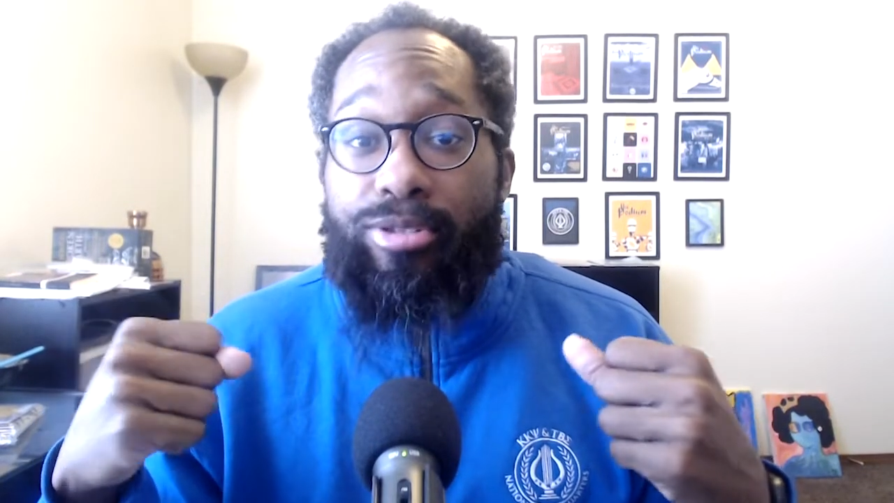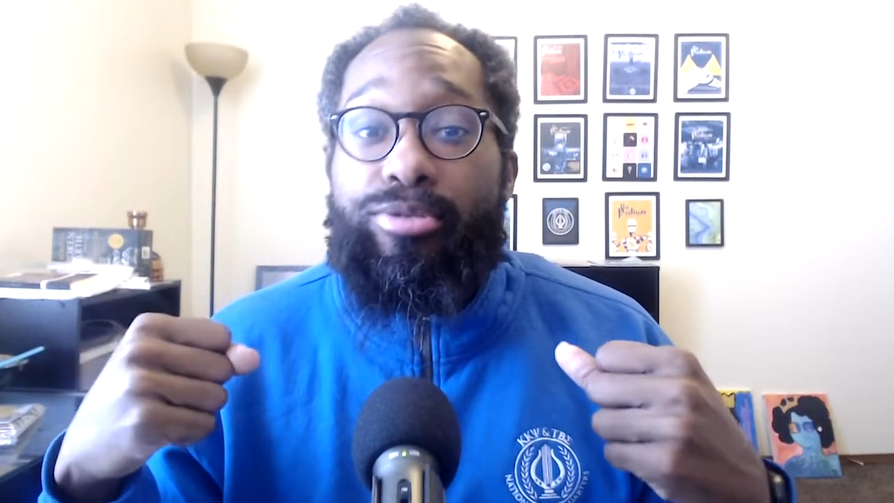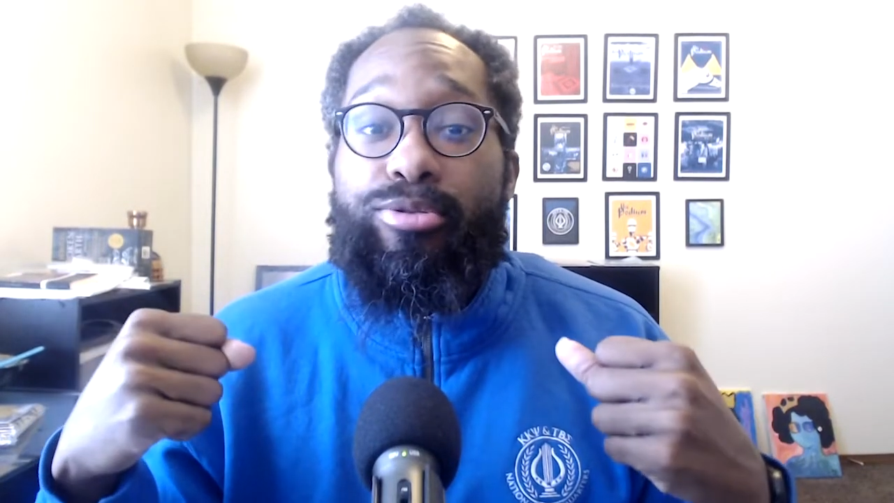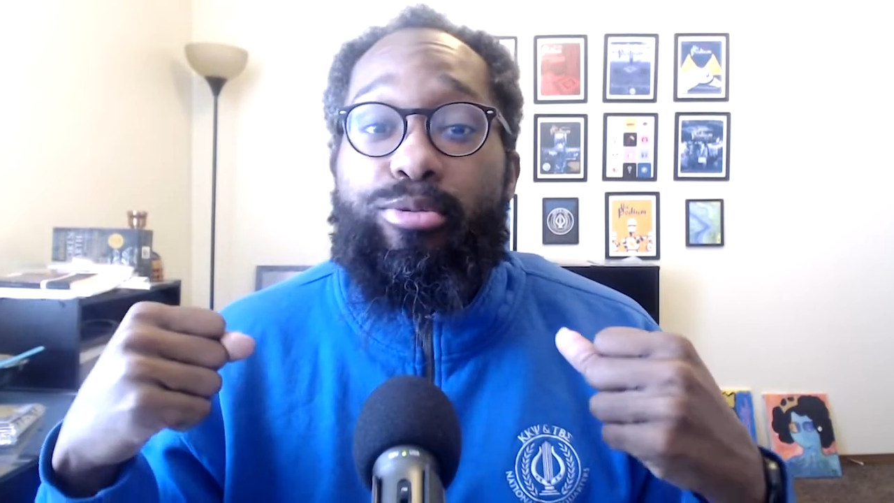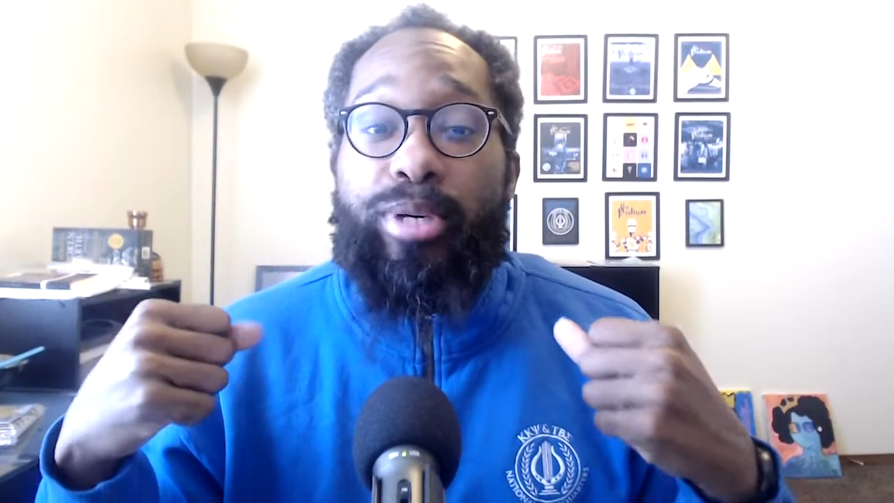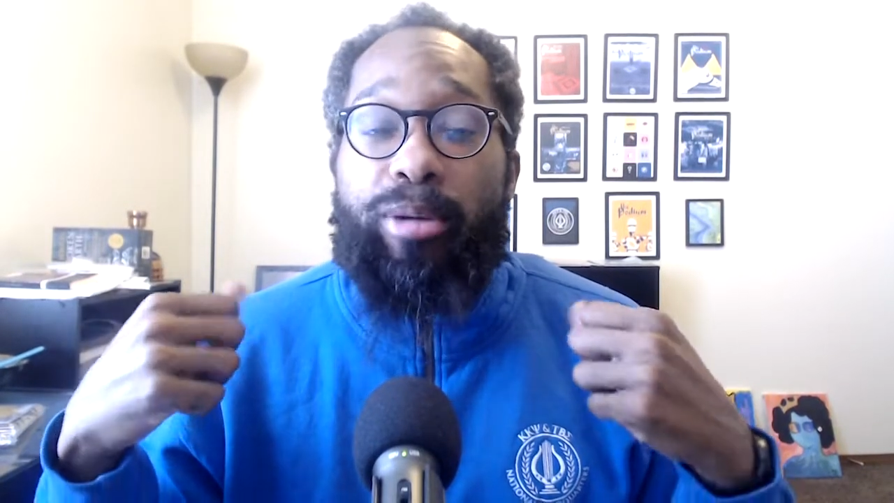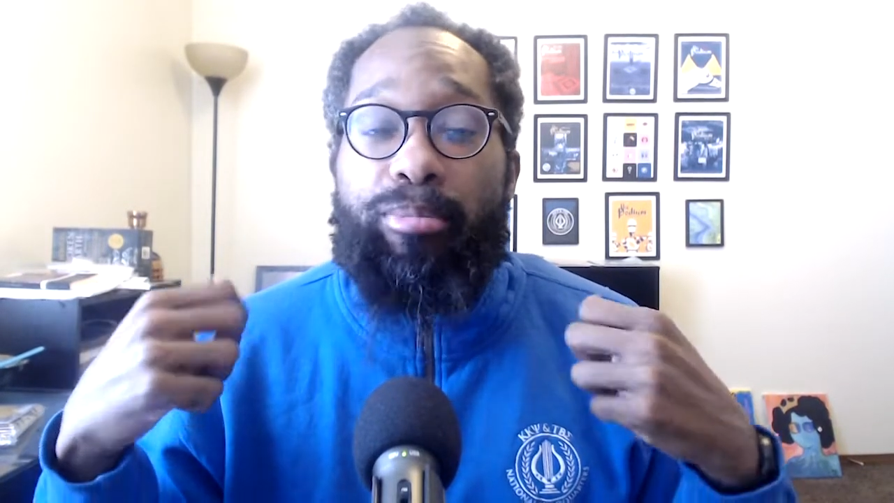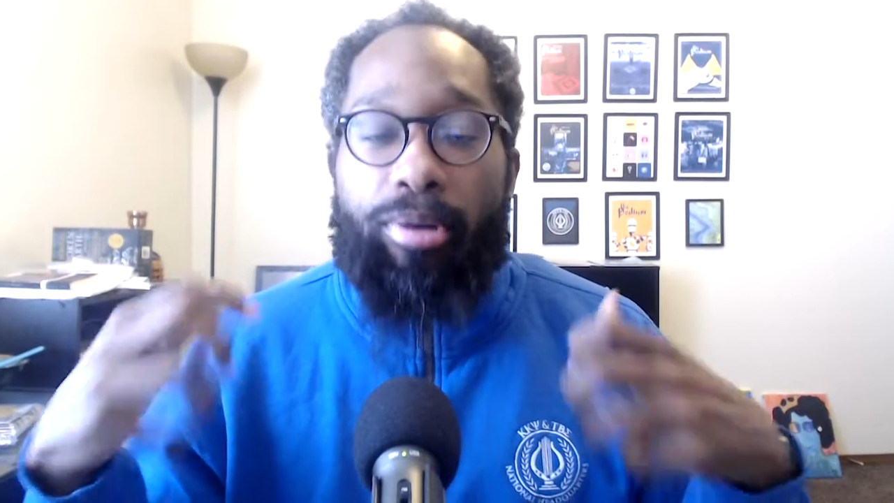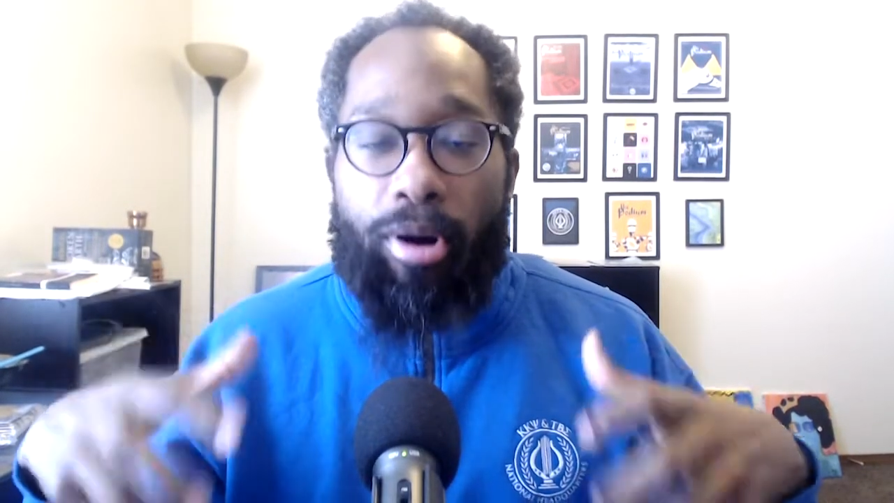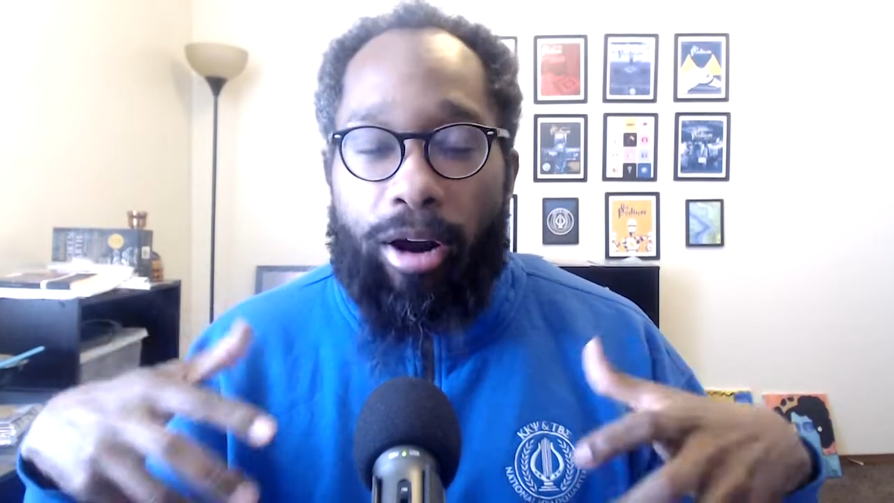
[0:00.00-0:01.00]
to be a
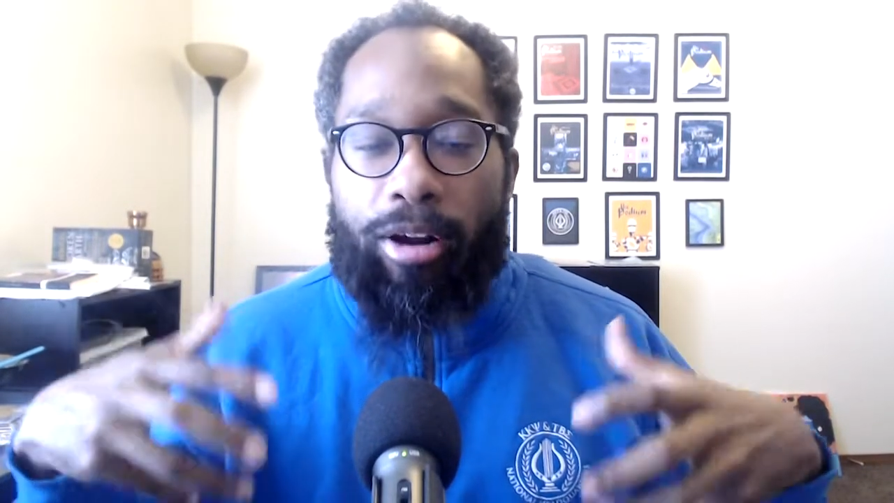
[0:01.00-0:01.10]
part